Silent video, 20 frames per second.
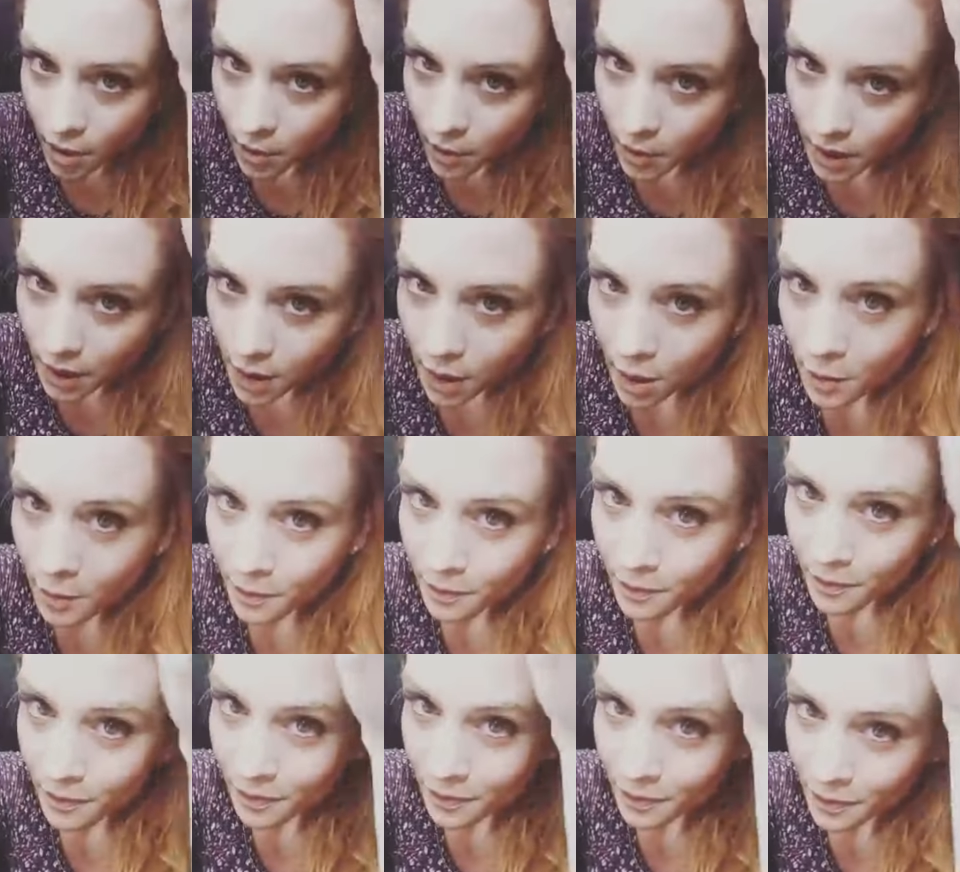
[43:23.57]
but I
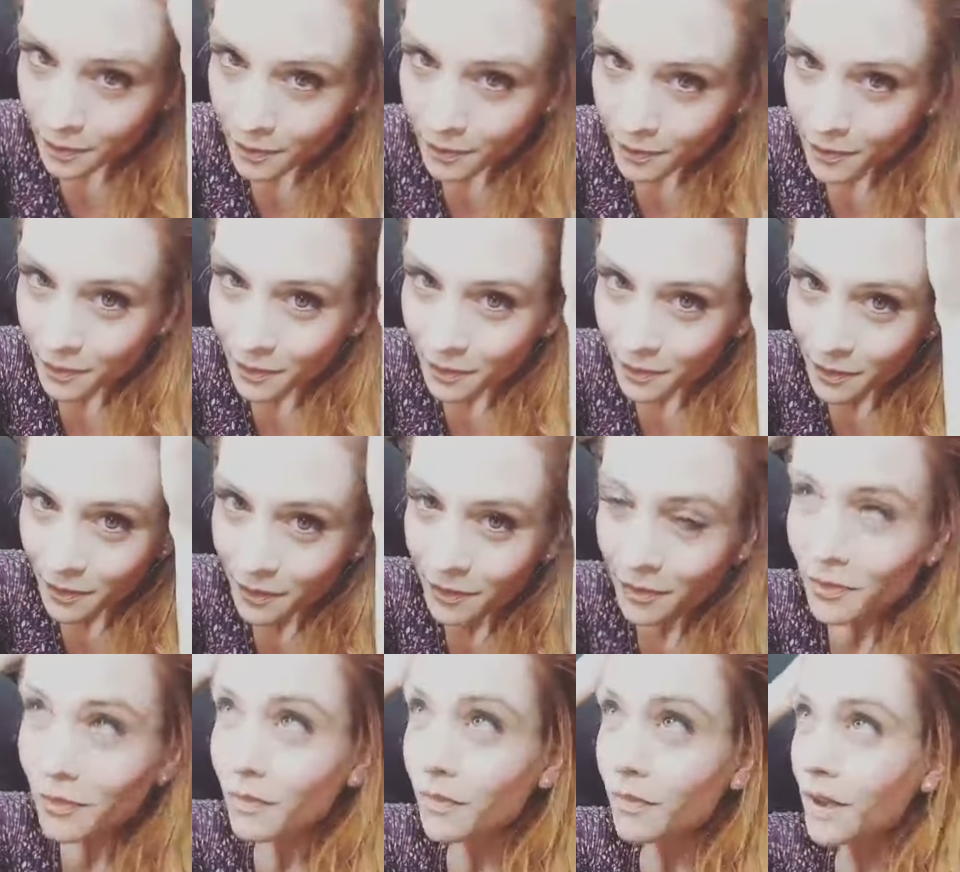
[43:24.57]

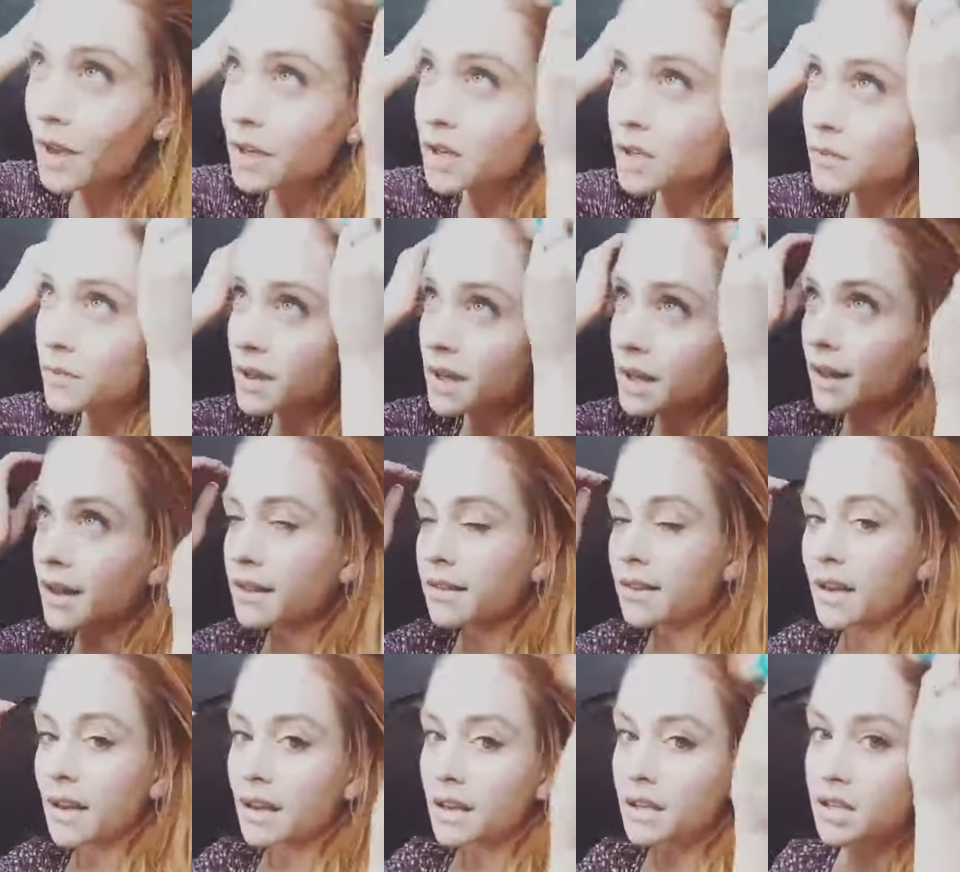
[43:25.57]
just really like
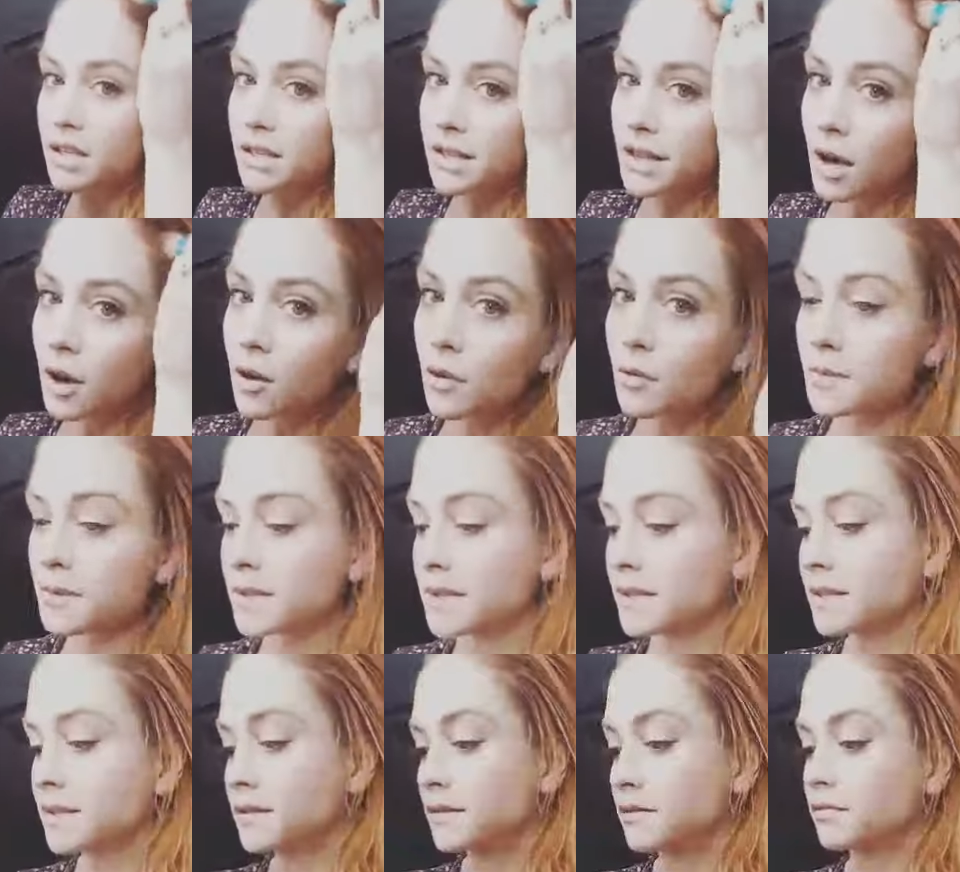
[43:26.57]
that. It just
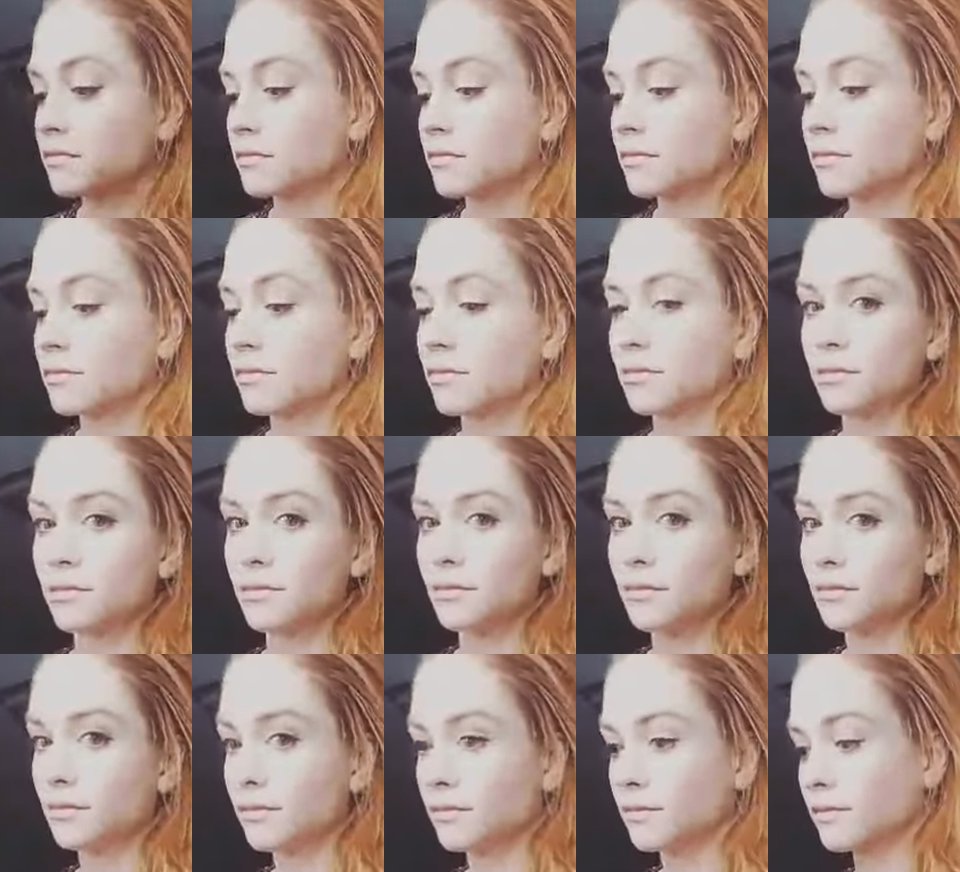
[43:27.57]
helps
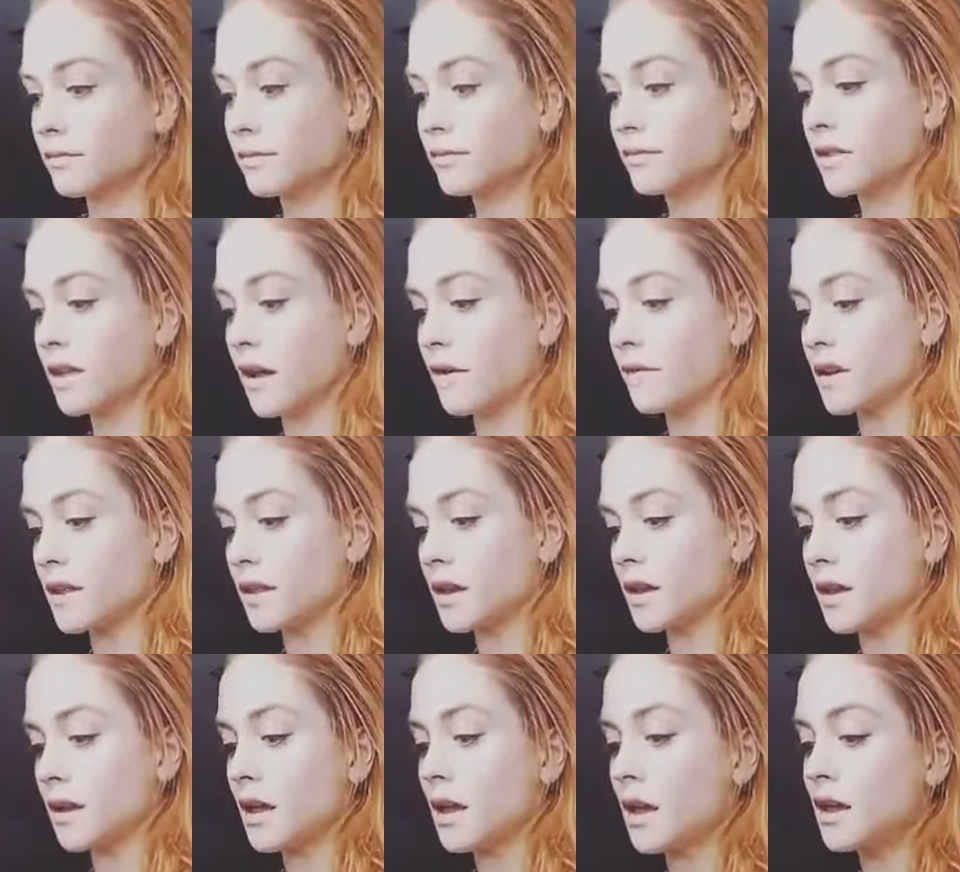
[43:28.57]
with
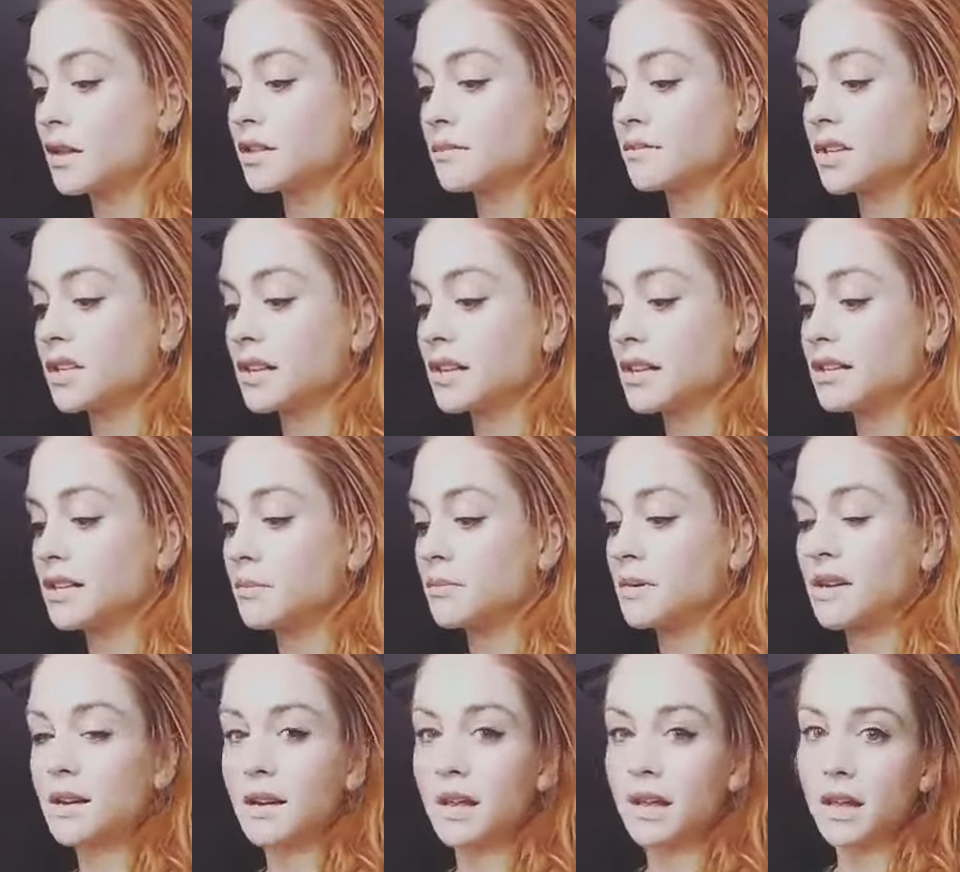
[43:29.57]
everything. So I'm just going to dip
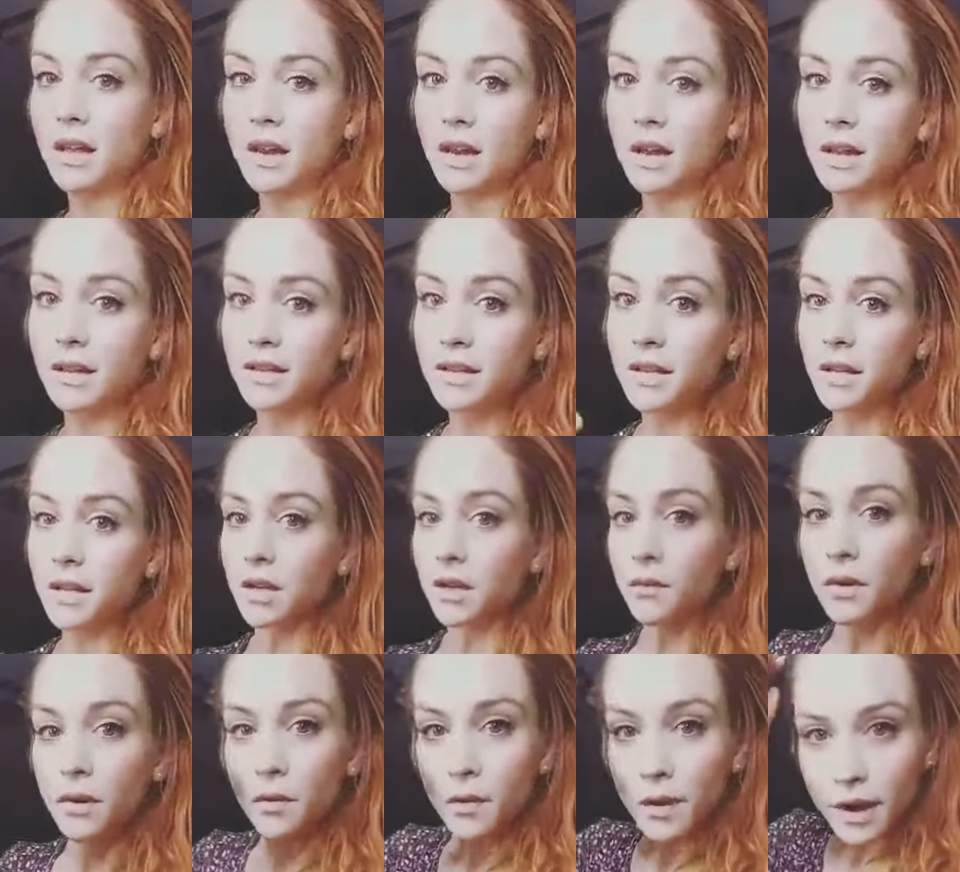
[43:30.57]
it in again and
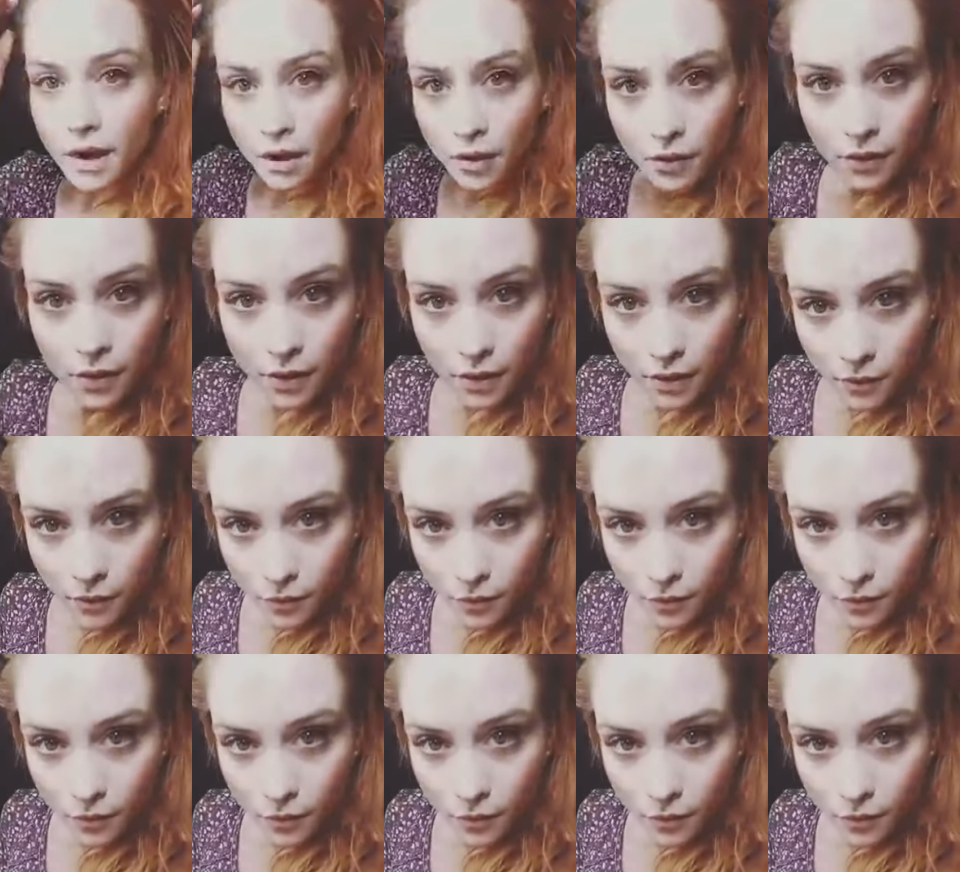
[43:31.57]
continue it around.